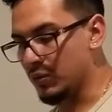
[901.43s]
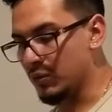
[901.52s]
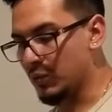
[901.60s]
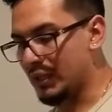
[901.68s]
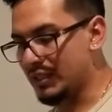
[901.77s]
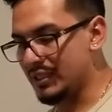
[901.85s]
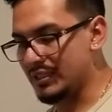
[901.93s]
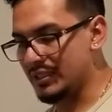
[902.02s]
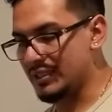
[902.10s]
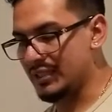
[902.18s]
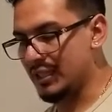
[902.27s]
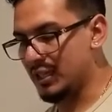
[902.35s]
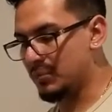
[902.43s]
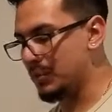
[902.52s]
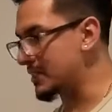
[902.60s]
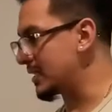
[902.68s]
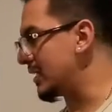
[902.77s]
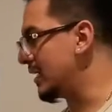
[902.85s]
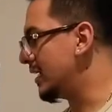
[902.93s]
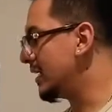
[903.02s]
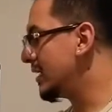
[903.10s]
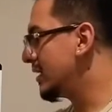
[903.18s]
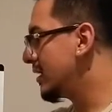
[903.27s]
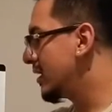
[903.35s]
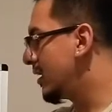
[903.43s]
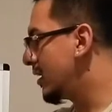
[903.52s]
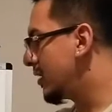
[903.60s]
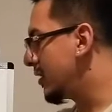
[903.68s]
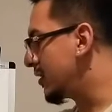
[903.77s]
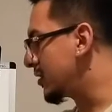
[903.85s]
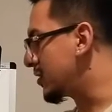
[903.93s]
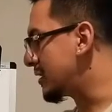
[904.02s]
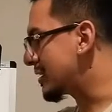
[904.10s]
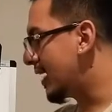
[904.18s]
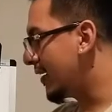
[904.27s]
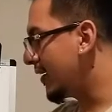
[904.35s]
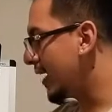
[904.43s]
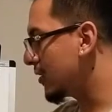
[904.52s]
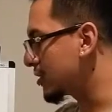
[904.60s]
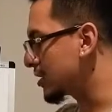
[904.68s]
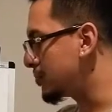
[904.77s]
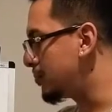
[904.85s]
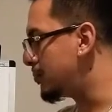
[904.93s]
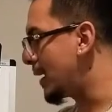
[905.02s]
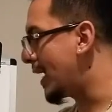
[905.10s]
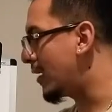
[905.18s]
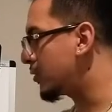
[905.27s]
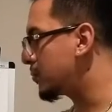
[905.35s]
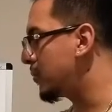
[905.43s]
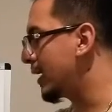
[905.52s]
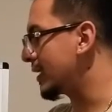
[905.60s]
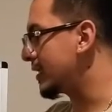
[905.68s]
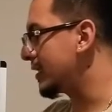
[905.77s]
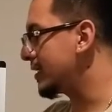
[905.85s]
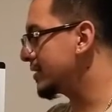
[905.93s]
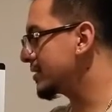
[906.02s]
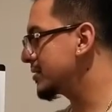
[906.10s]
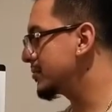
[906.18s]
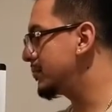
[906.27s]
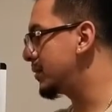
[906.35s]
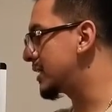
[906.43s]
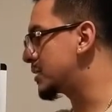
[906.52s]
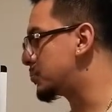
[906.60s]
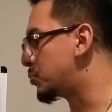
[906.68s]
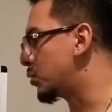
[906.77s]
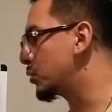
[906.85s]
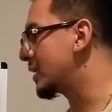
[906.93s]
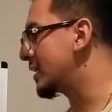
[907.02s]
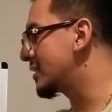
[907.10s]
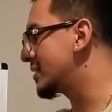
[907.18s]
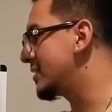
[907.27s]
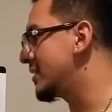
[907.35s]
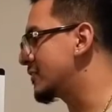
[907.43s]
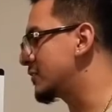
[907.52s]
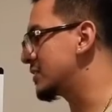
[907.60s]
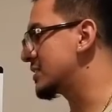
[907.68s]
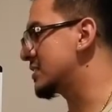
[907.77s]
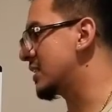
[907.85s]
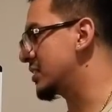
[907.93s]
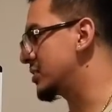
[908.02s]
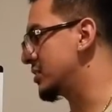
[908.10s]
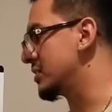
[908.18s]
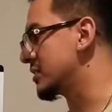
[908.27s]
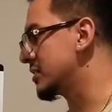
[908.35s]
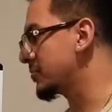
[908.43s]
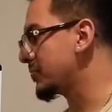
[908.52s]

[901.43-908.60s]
the way this is set up, is that your entire house is powered by this, but it's broken into different sections.